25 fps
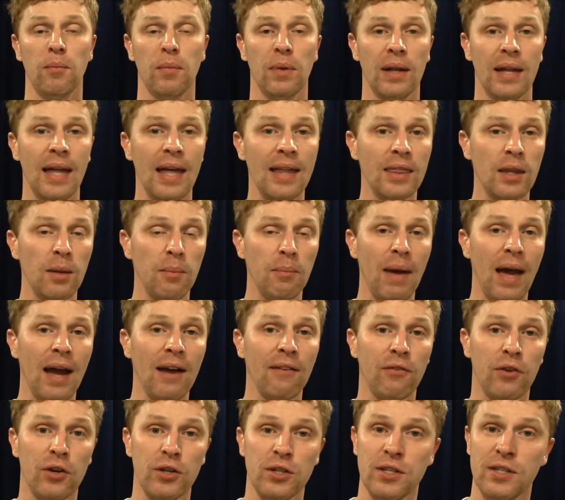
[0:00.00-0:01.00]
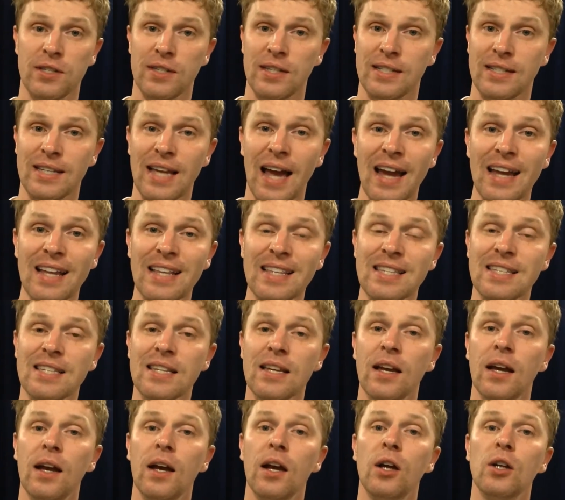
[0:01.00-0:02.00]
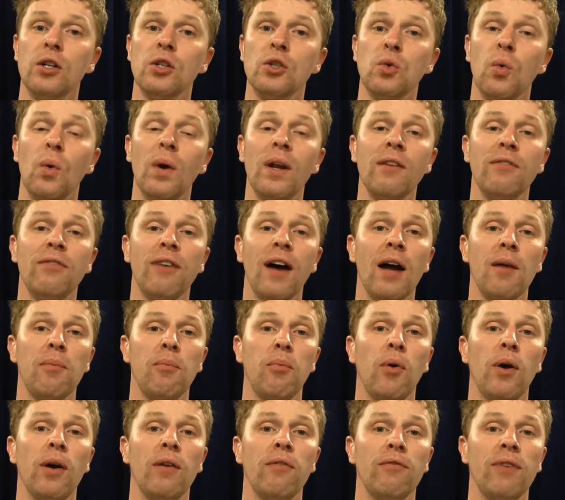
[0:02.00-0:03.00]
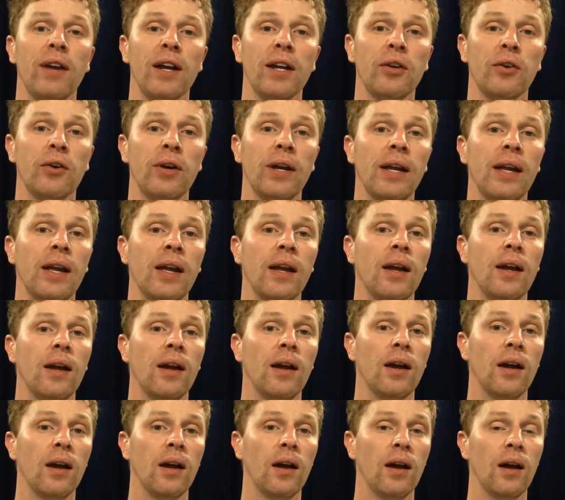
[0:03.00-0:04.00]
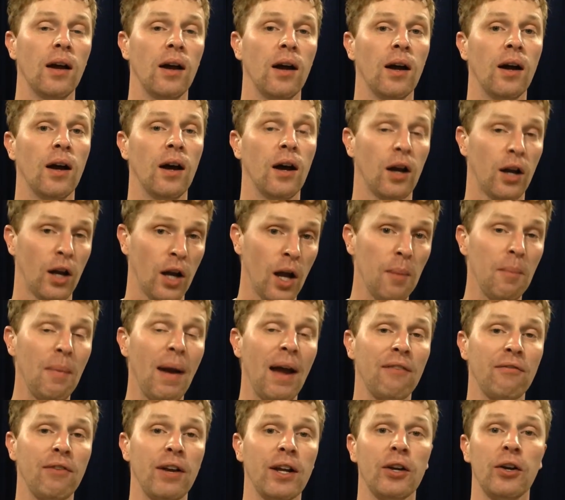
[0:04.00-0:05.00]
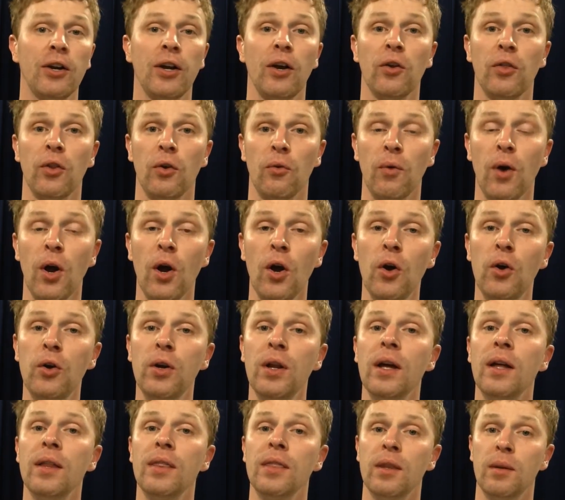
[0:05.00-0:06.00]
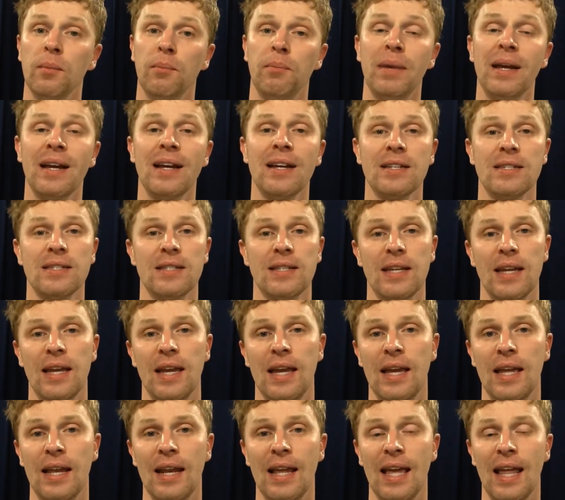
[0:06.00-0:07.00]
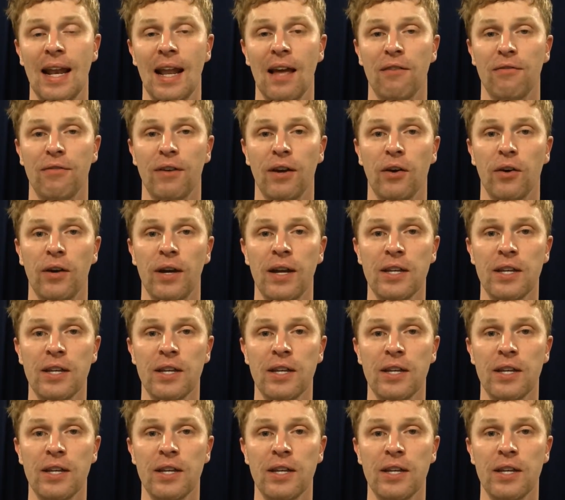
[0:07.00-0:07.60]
led them back versus the Titans. 25-point victory, a comeback victory on the road, the biggest in NFL